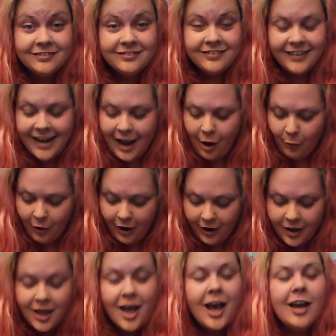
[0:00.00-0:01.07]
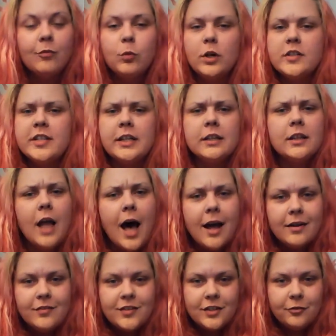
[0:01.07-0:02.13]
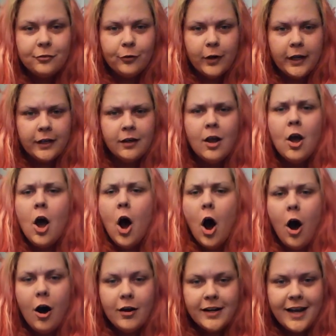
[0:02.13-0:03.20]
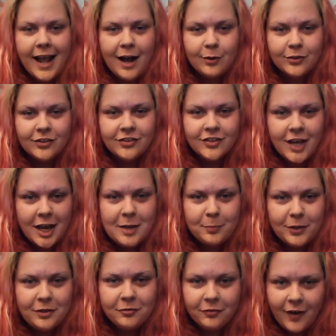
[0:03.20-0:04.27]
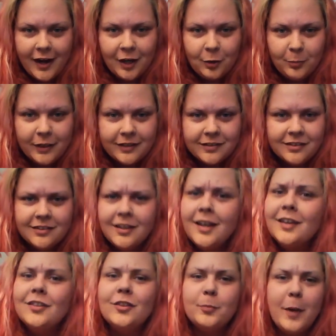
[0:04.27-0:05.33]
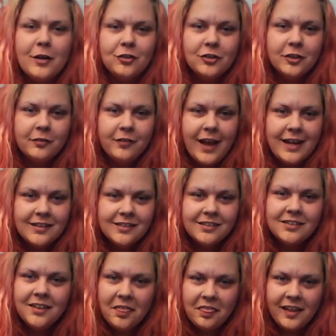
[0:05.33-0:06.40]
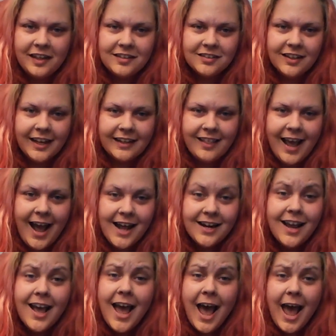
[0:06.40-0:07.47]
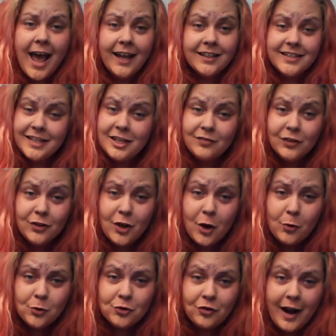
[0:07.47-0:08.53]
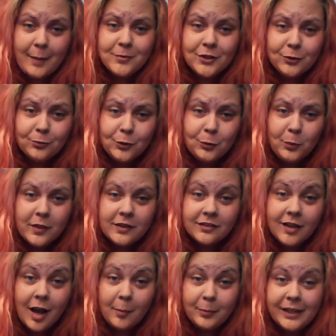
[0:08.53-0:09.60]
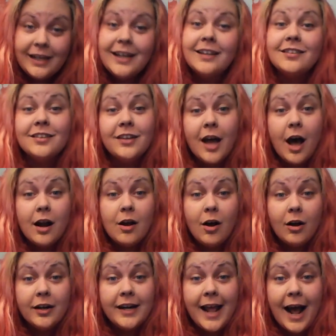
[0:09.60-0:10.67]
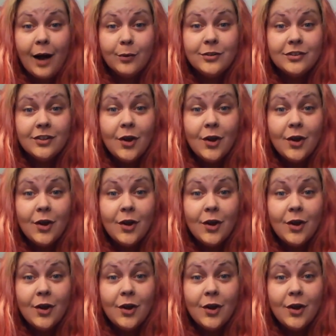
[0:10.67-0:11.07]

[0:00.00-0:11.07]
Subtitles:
Now, I've worked in a lot of different haunted house type environments, special events, things like that. And even though Trapped in a Room with a Zombie is not a haunted house,